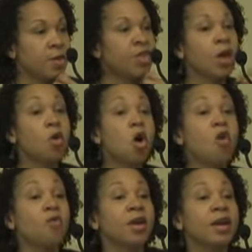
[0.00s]
There were
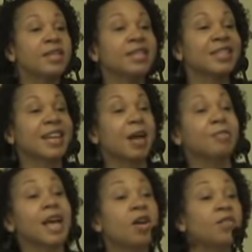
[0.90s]
over, and this is,
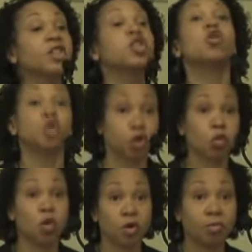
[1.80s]
comes out of a
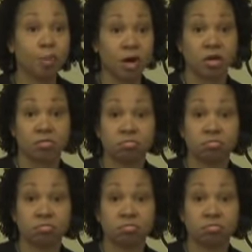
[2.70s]
social work book.